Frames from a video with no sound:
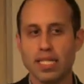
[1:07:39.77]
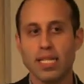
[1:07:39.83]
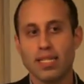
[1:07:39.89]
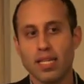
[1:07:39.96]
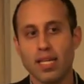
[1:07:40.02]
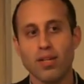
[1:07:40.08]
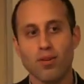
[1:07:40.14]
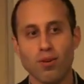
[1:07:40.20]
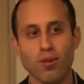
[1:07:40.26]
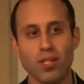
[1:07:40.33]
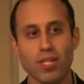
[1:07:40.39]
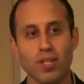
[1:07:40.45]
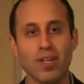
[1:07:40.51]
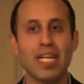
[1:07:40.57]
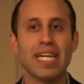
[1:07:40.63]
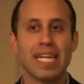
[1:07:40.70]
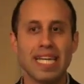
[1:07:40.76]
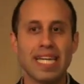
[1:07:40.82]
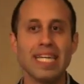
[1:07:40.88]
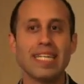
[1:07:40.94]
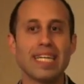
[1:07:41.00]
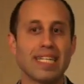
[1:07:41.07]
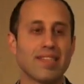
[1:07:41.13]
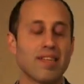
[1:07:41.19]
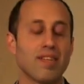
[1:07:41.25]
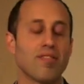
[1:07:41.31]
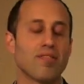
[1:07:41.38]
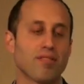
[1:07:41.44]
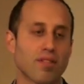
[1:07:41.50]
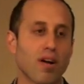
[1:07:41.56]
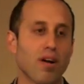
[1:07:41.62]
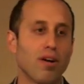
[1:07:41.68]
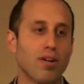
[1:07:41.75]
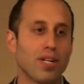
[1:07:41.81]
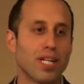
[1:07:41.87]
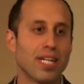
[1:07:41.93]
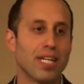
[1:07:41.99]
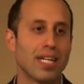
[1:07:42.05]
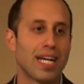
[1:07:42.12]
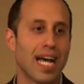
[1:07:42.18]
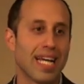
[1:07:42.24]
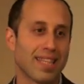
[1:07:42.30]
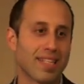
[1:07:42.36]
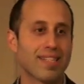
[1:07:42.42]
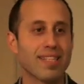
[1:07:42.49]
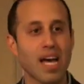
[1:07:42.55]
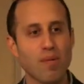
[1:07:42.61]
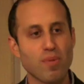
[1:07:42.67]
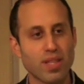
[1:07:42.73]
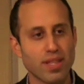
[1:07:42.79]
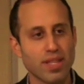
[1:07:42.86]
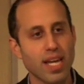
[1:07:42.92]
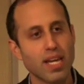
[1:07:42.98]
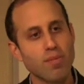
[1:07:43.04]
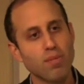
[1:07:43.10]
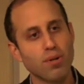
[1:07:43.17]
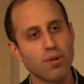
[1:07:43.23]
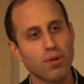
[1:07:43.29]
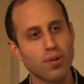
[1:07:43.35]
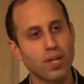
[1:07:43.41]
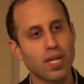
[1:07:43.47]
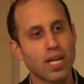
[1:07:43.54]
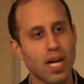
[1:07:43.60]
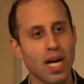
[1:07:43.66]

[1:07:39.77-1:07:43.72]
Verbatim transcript: As I said earlier, he gets his start at the Sabbath table,